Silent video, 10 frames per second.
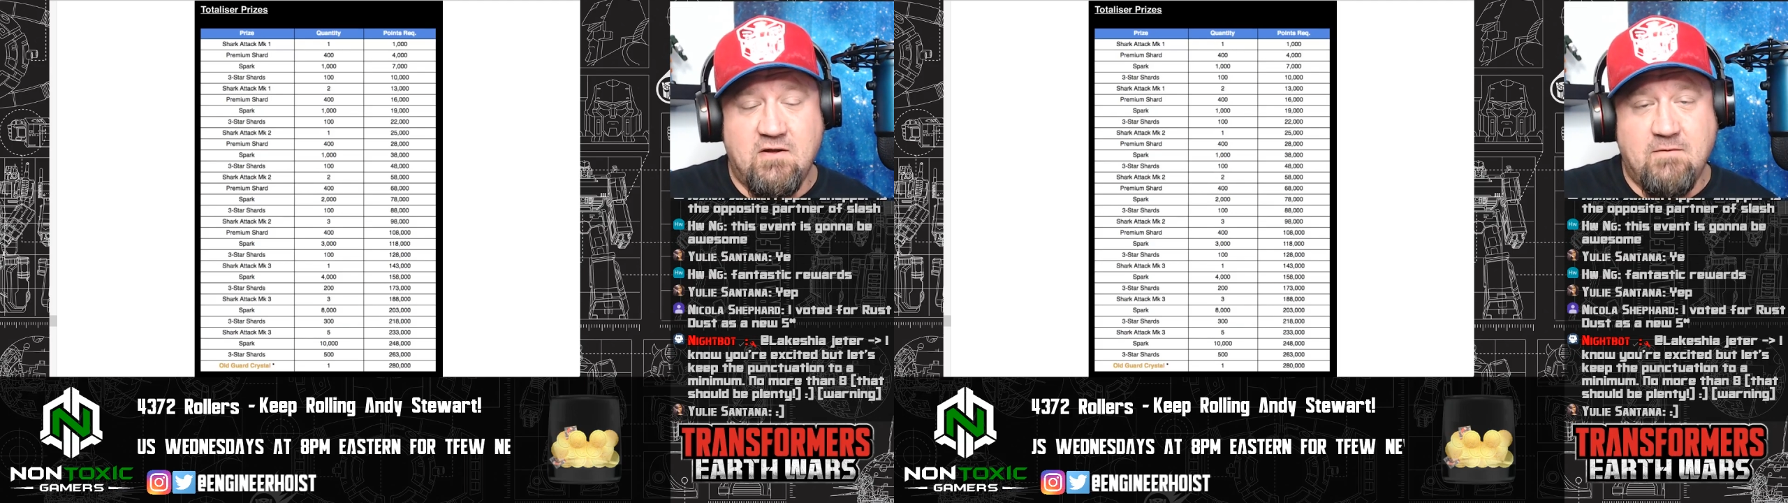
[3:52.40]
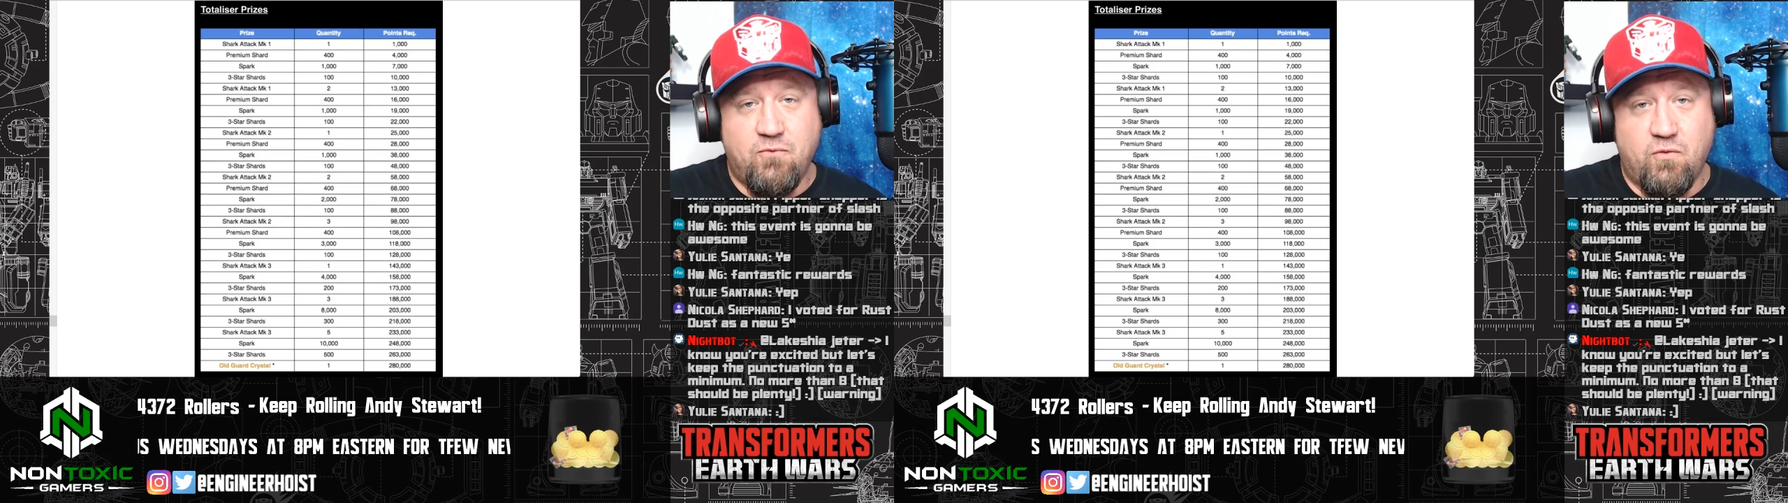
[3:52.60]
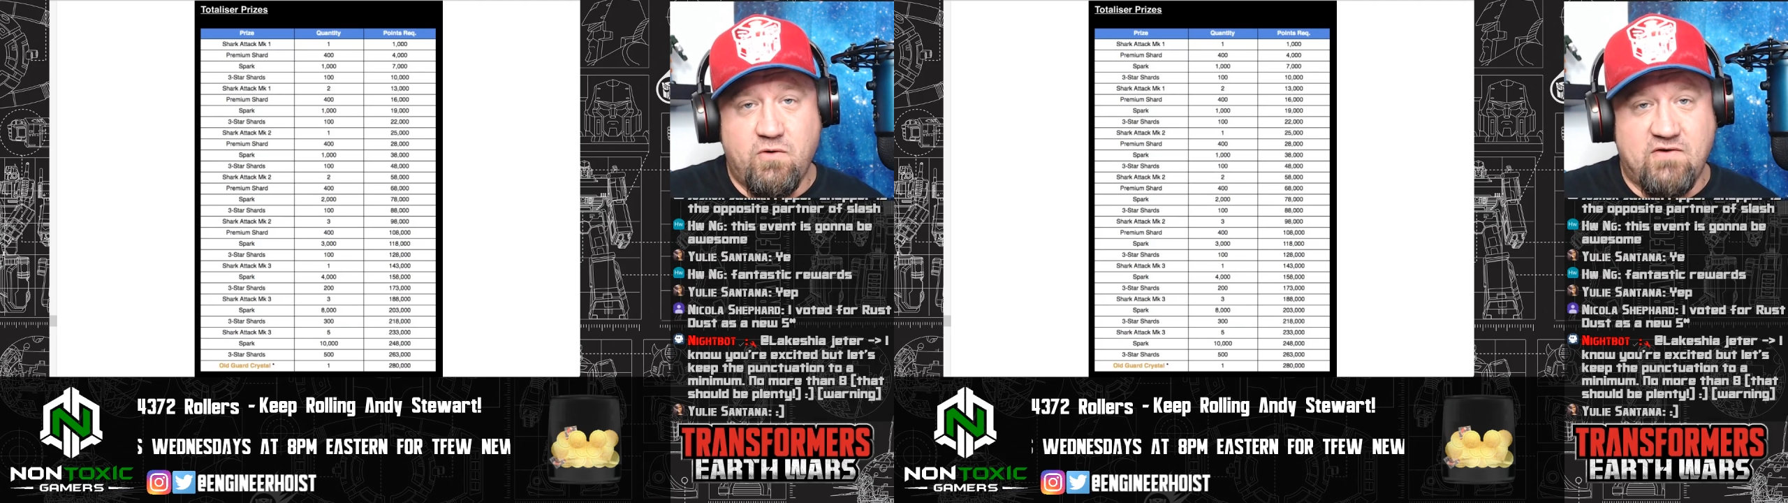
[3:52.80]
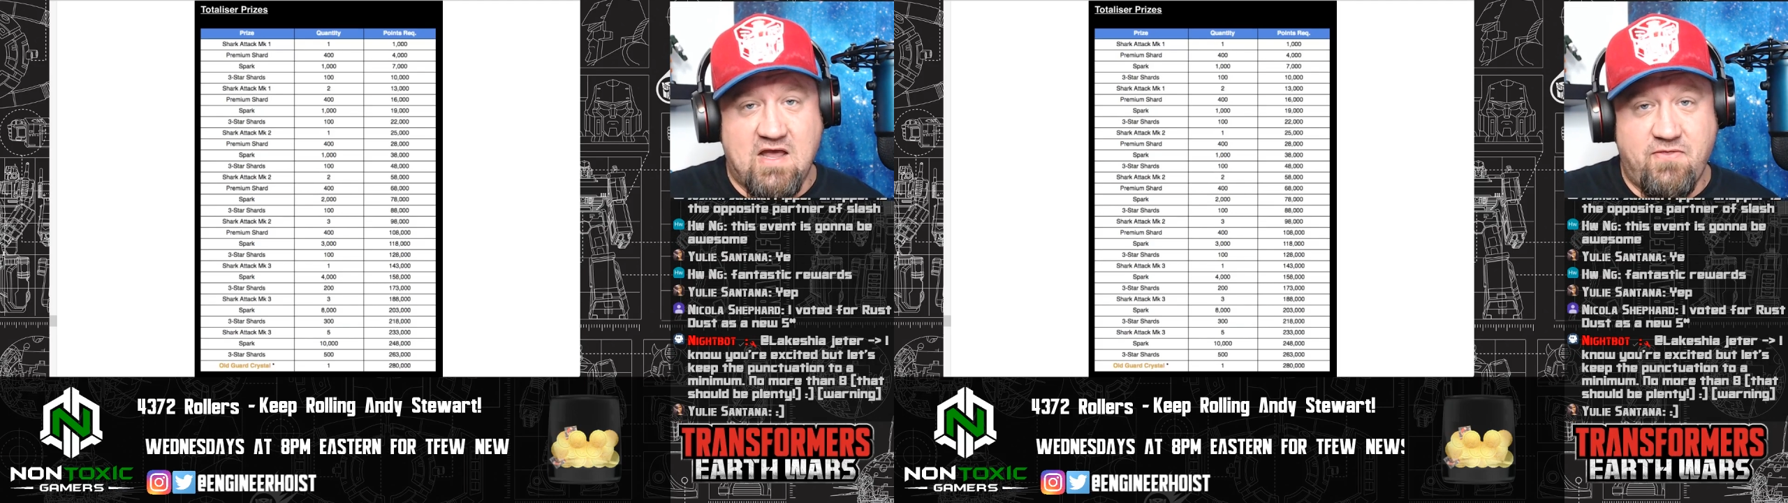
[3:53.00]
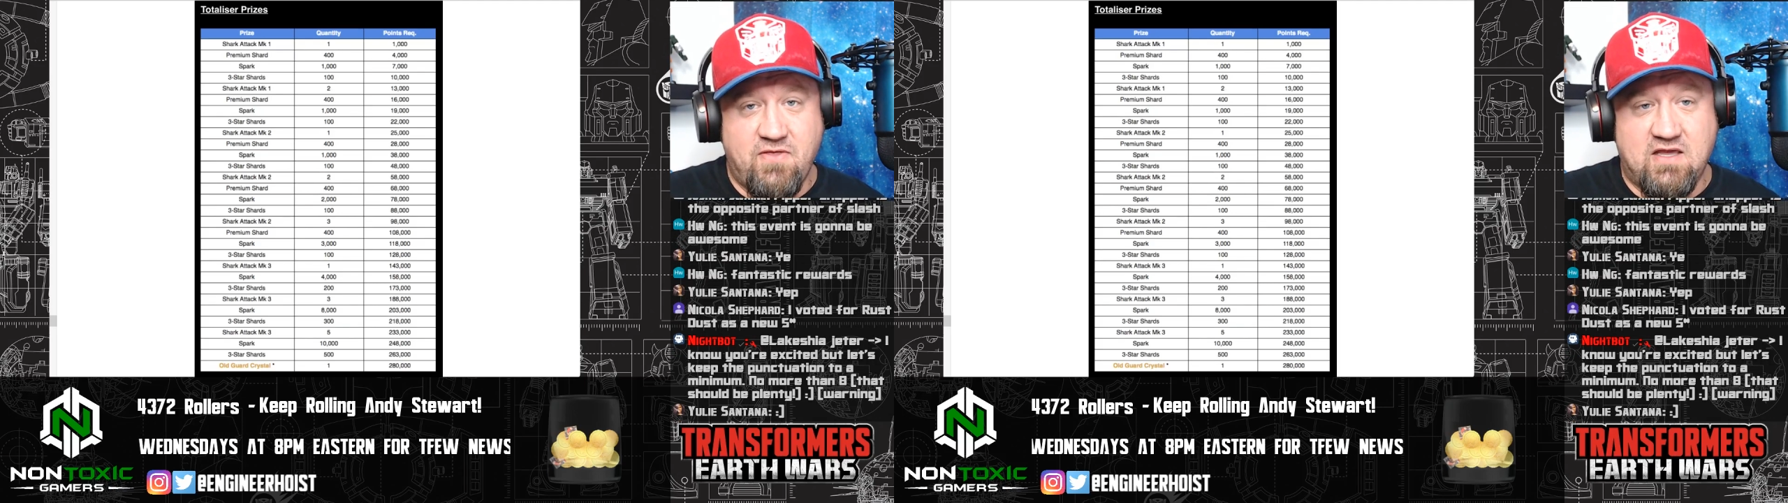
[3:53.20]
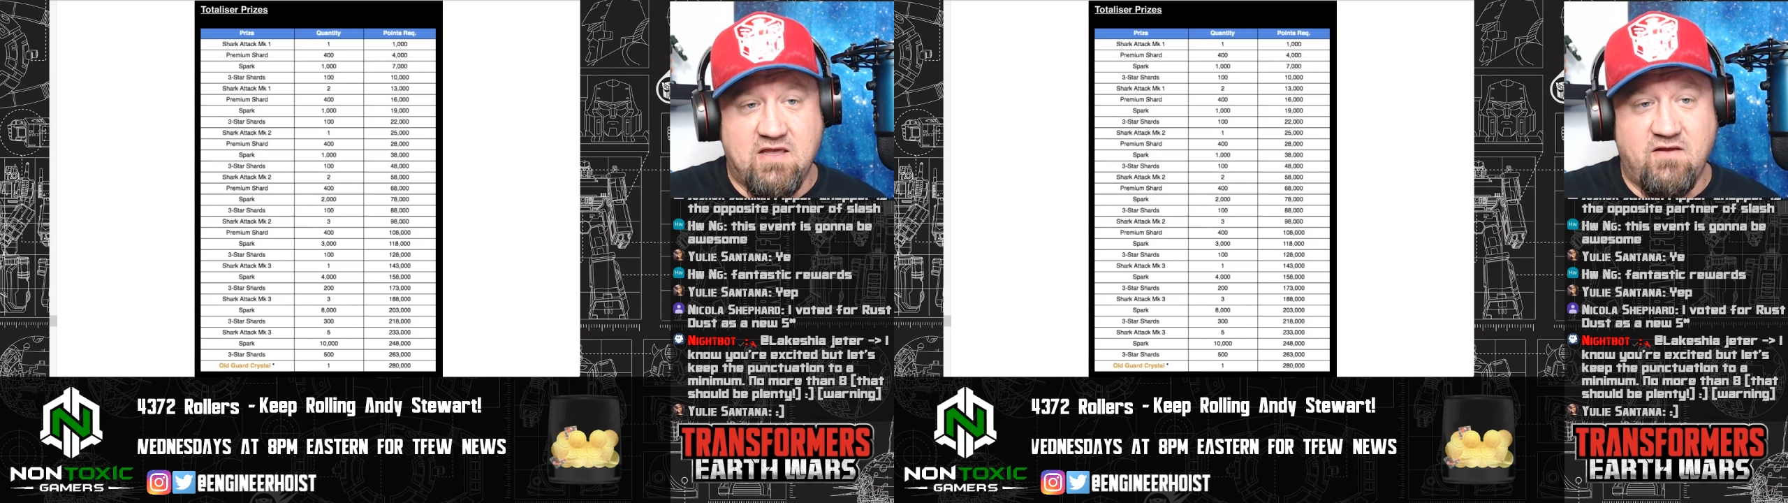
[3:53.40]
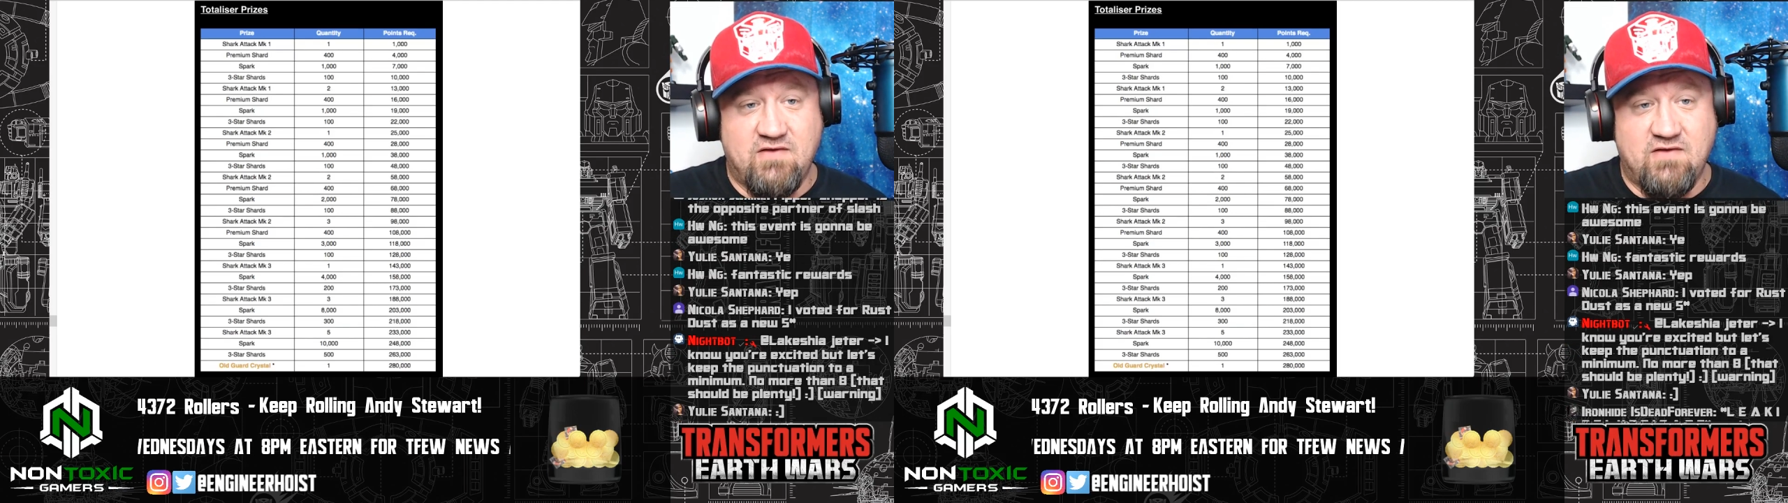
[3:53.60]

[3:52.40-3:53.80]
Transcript: which I think is